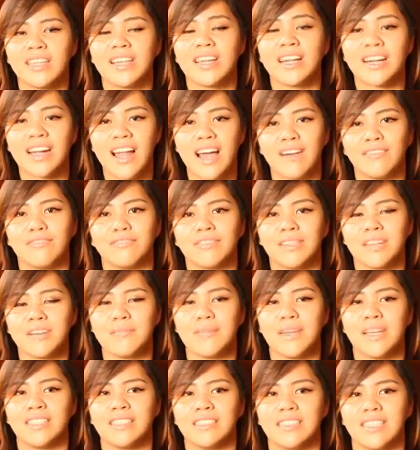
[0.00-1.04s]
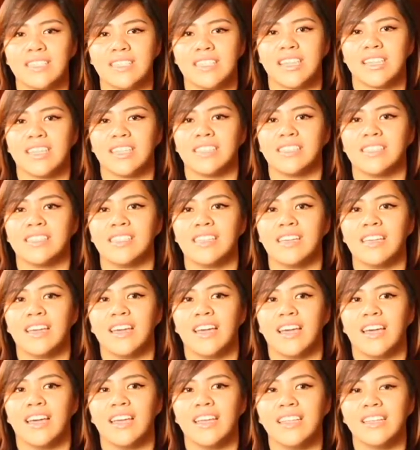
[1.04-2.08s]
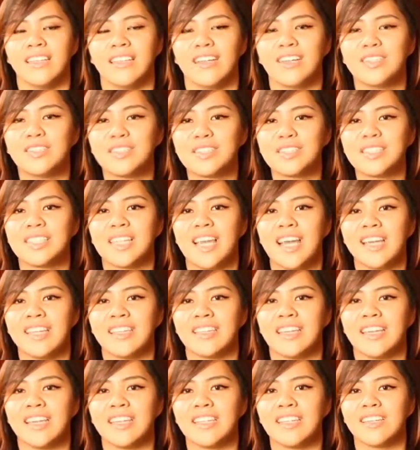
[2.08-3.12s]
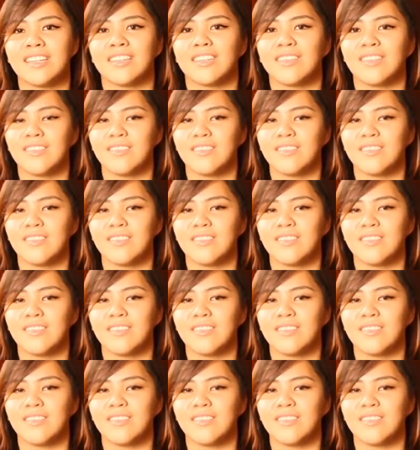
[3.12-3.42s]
craft our messages, and understanding that